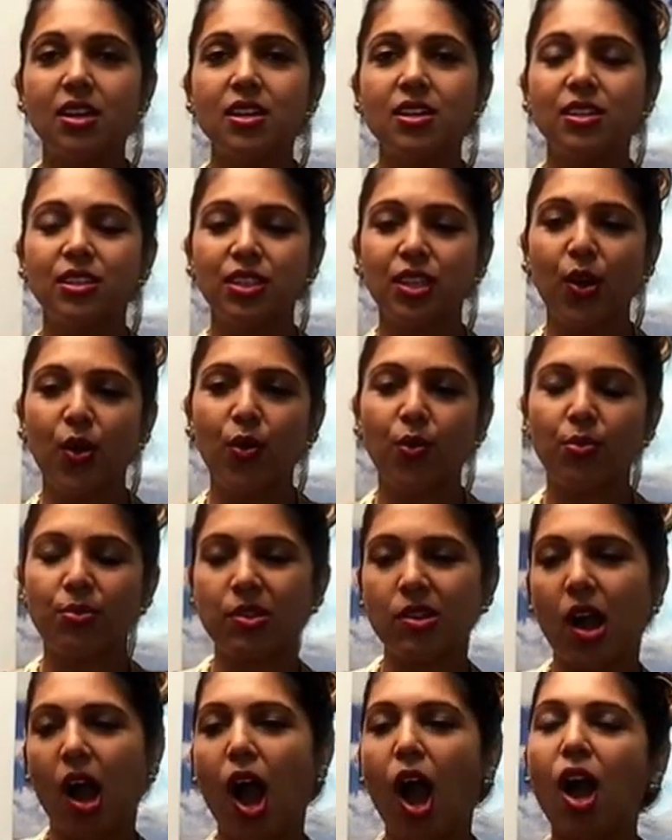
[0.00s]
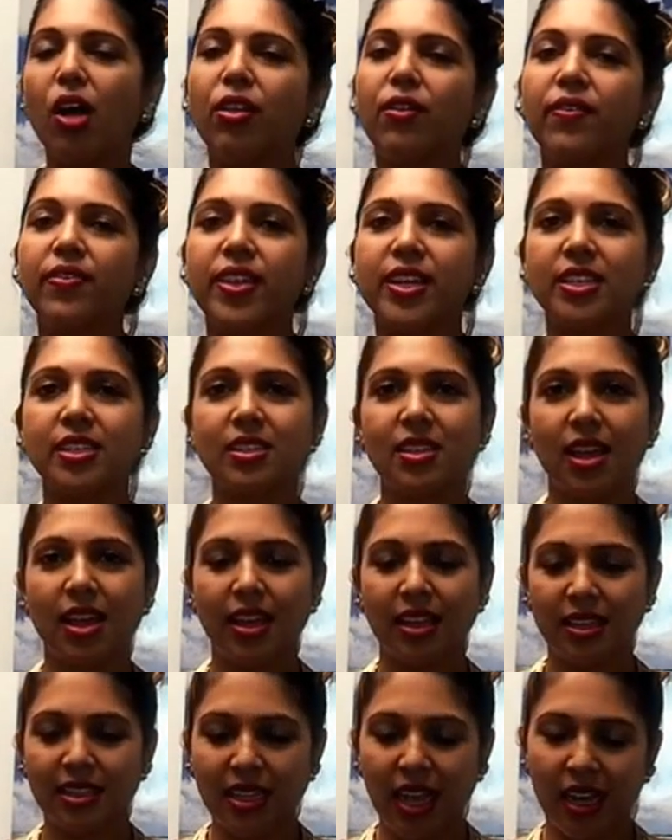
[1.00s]
So all of these
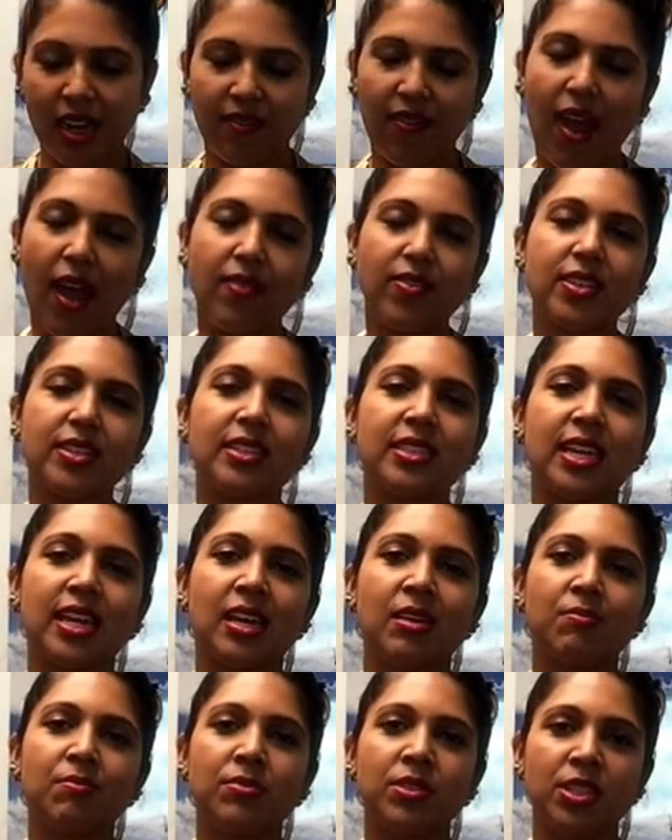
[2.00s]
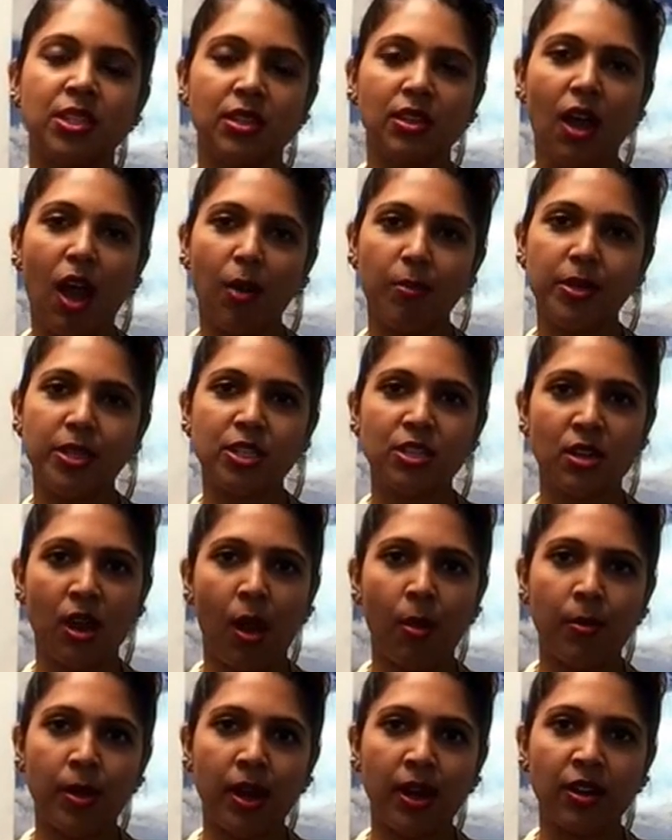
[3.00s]
things kind of have the same common
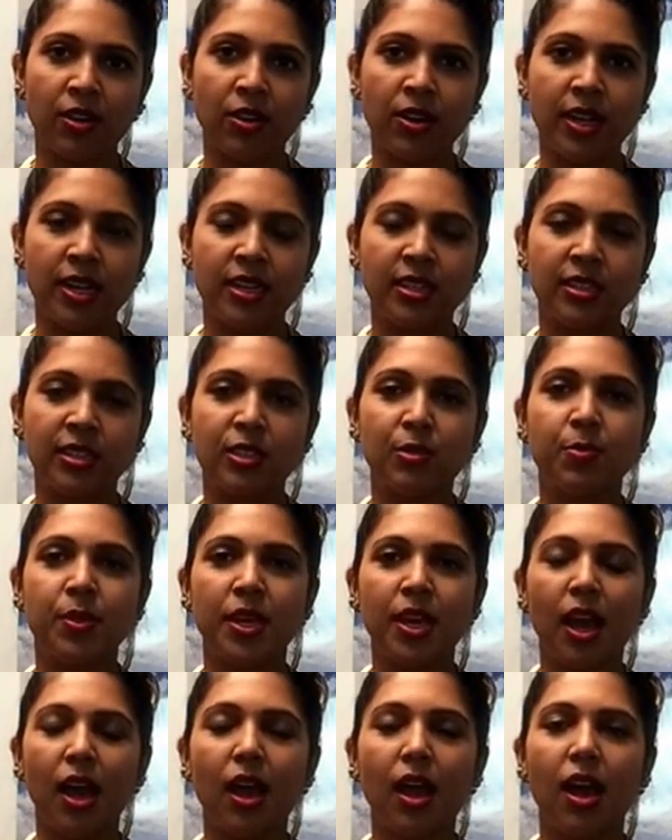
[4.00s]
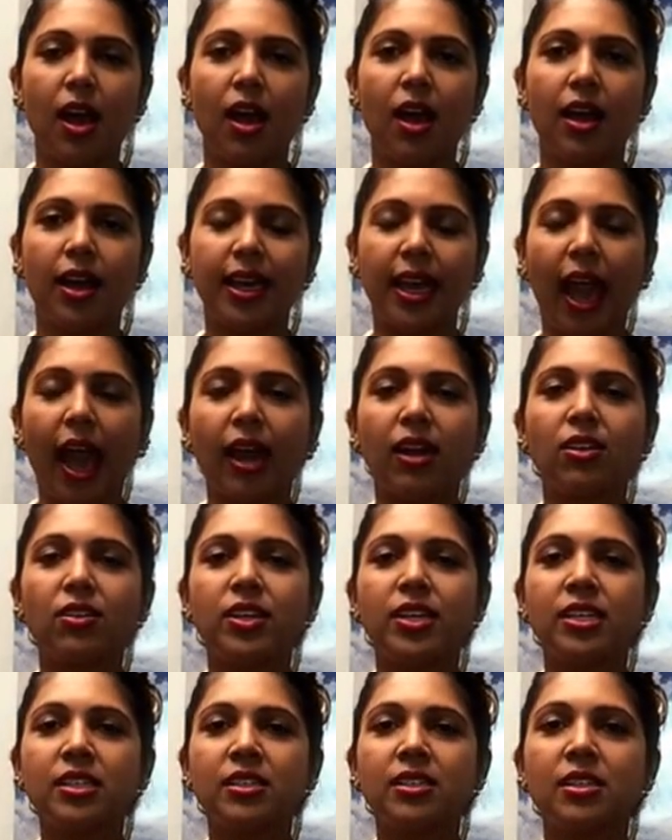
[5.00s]
denominator, is to be a
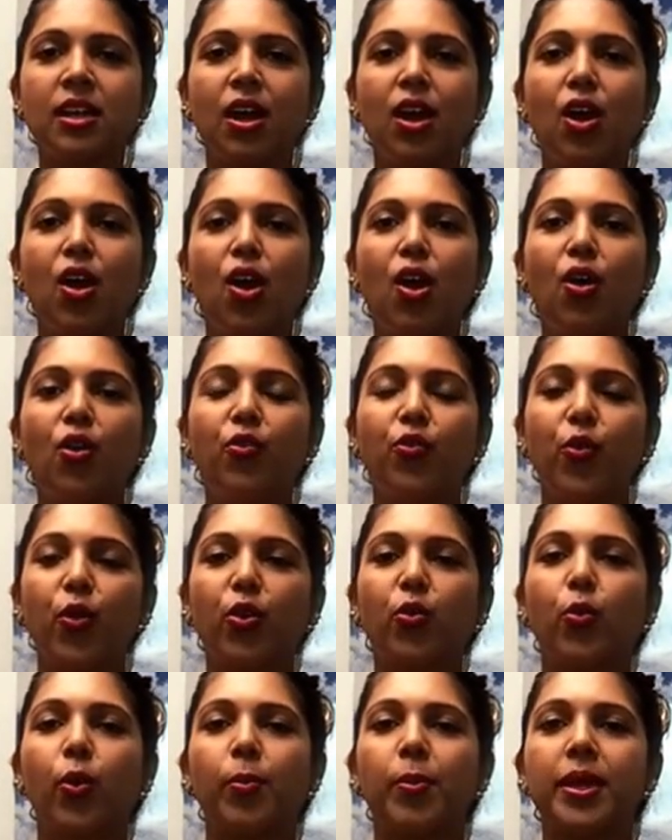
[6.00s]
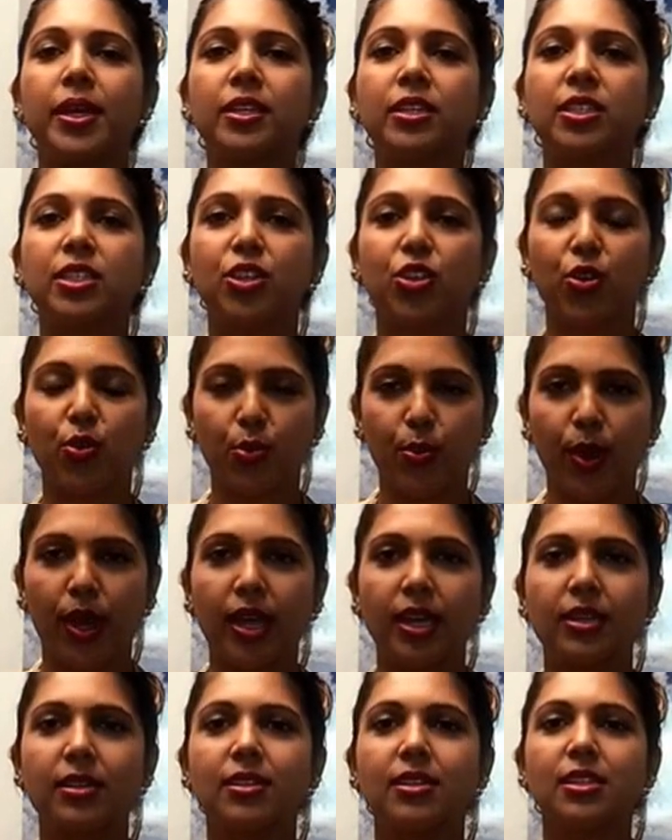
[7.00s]
catalyst for women to
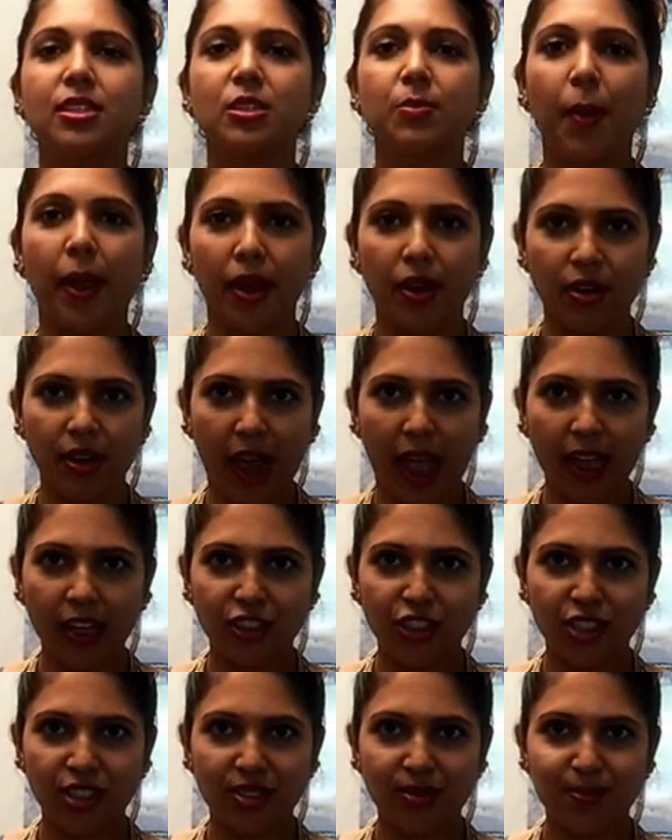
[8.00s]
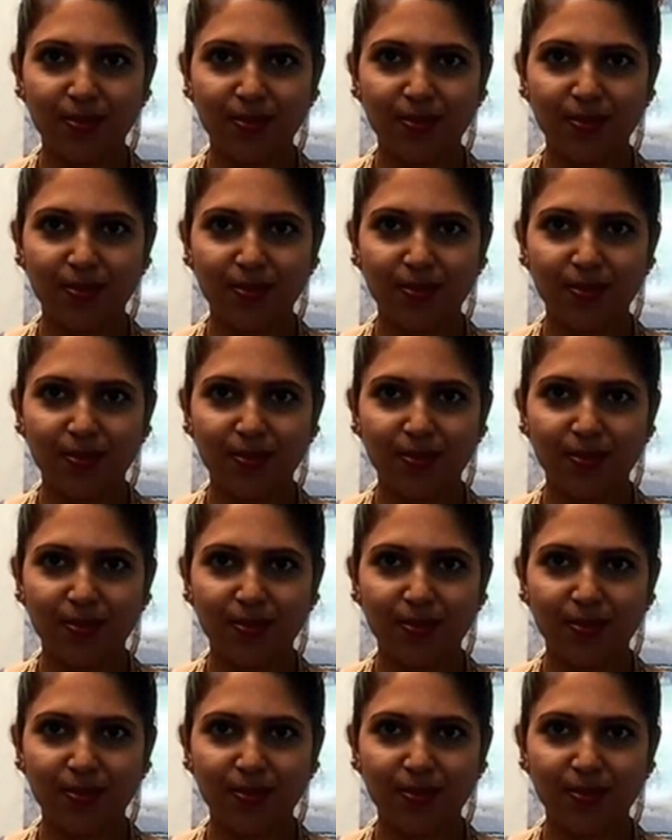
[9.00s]
create inspired action.